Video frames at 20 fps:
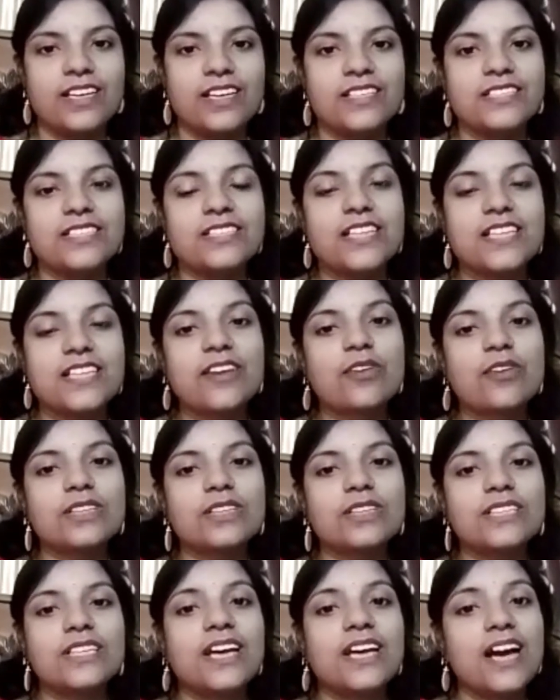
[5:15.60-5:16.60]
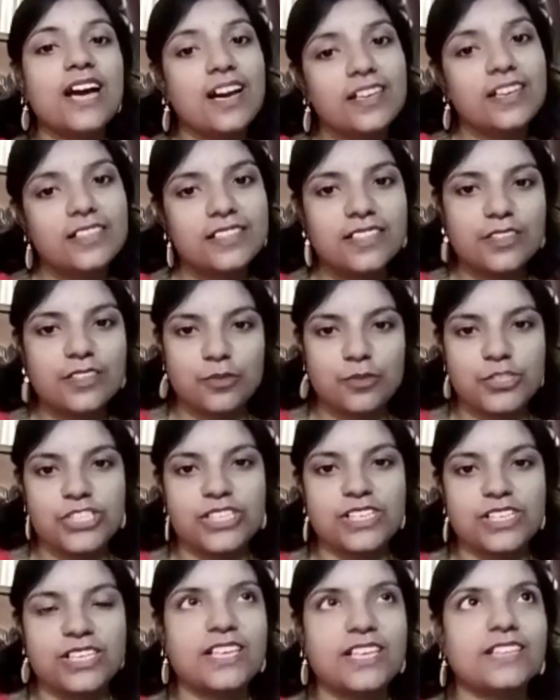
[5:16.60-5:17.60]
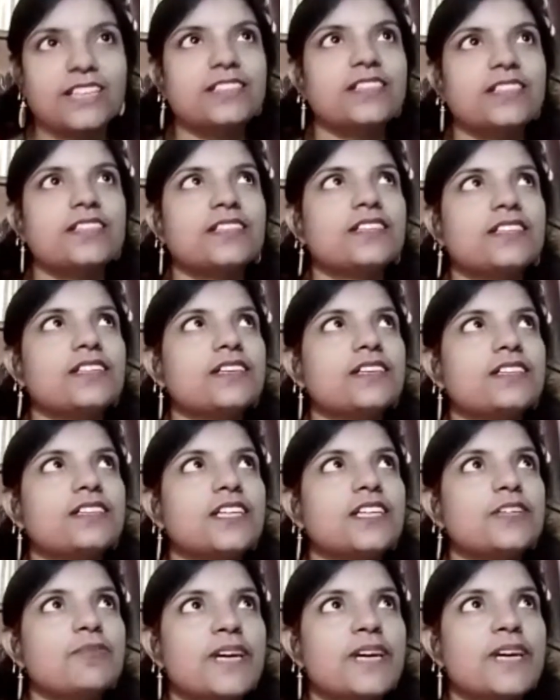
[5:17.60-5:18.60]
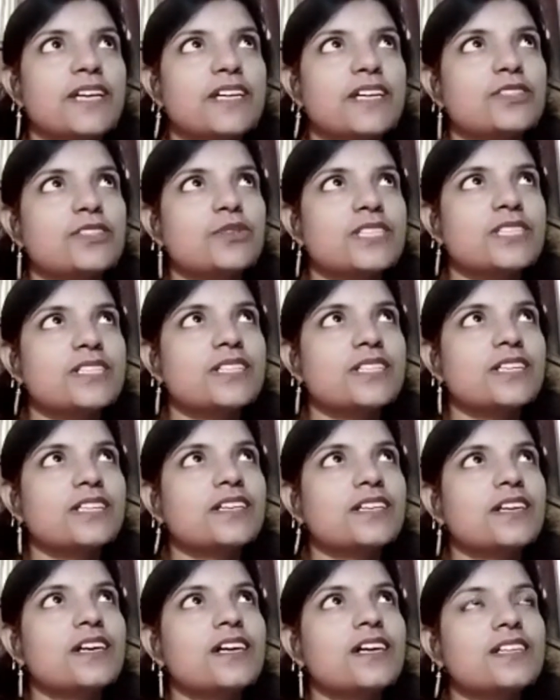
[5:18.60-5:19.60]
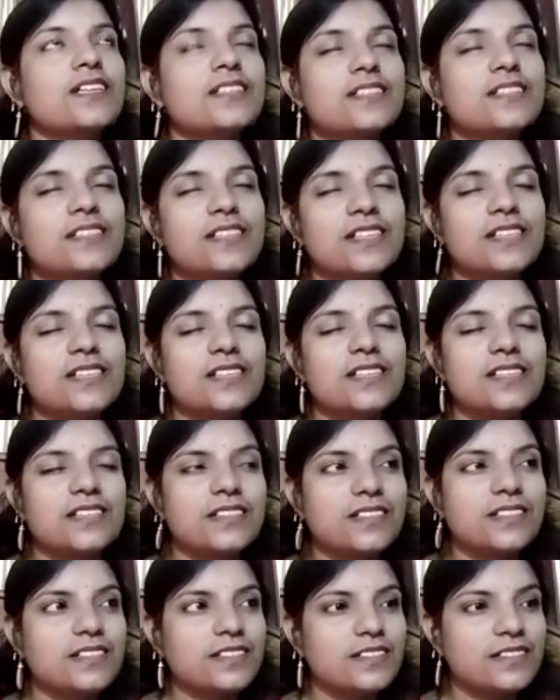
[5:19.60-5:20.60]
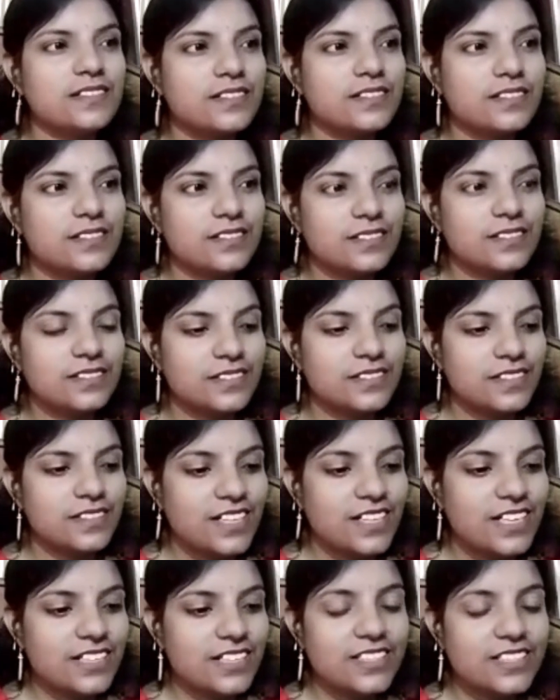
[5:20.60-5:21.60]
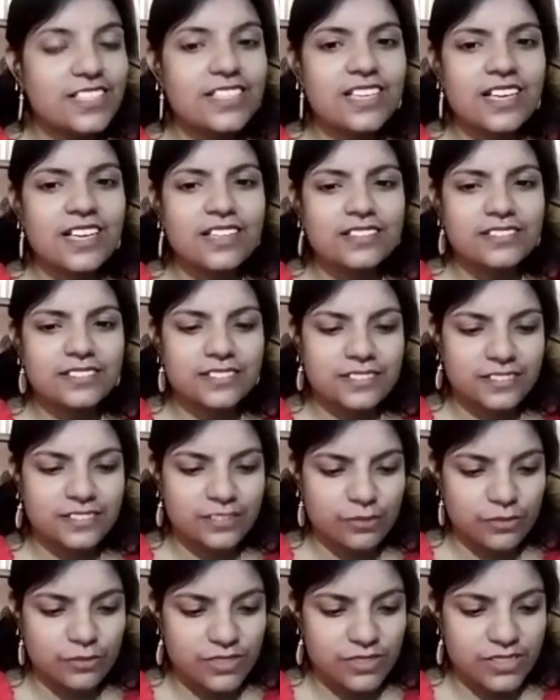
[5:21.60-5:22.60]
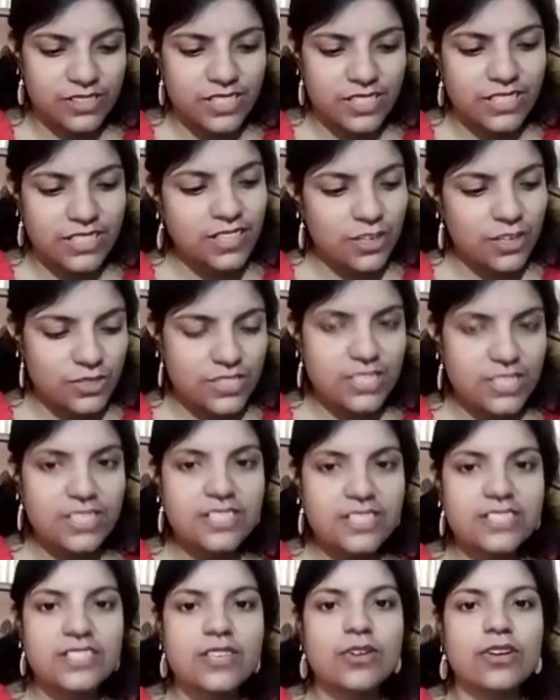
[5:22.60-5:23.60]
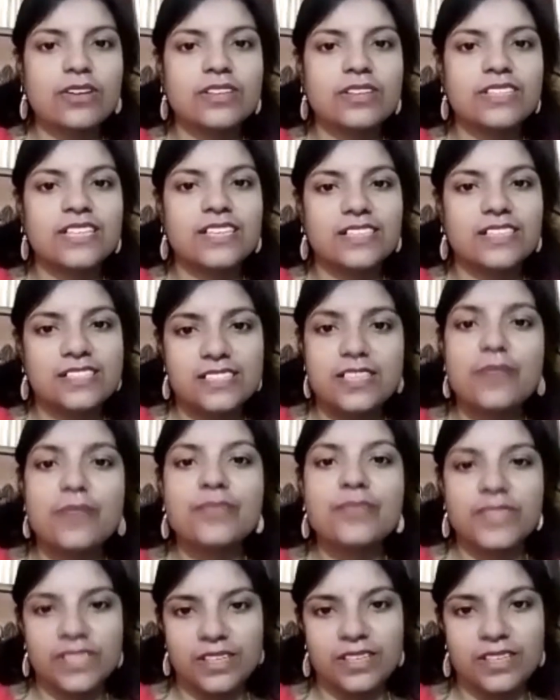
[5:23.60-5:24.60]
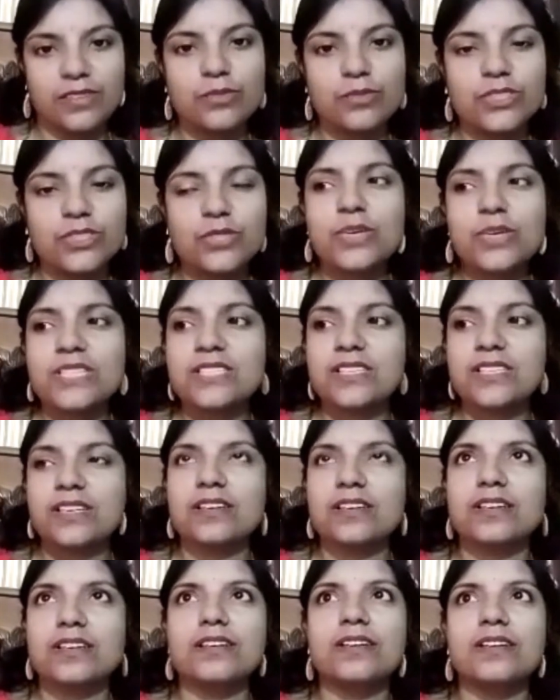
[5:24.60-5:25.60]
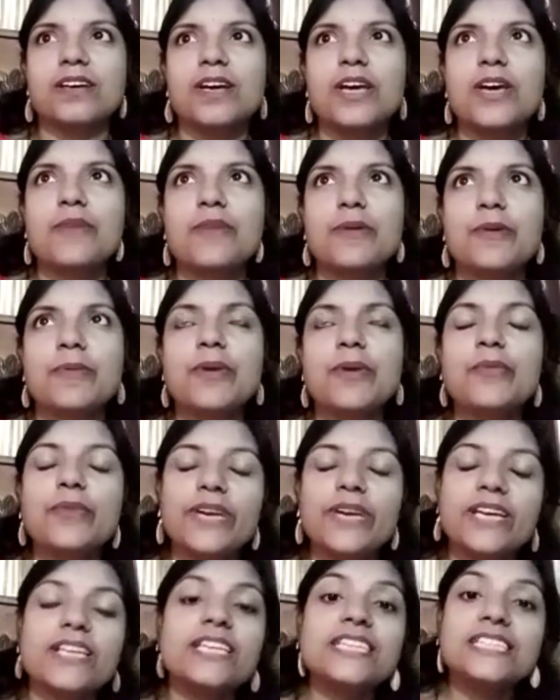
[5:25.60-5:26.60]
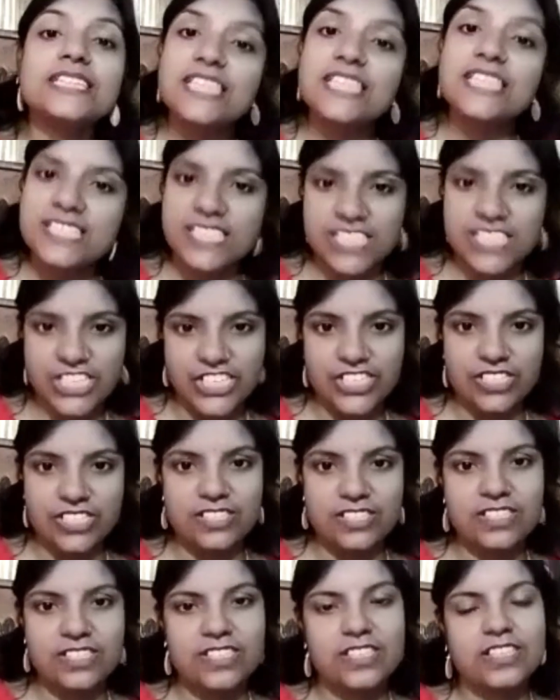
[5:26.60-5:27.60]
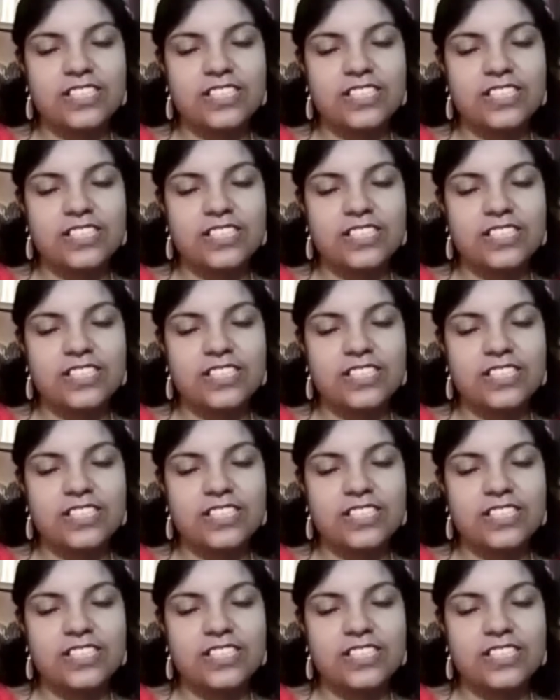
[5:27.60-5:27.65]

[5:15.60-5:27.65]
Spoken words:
Just I got that another option, like that that package was like 3000 or that something, which was maybe weekly three sessions.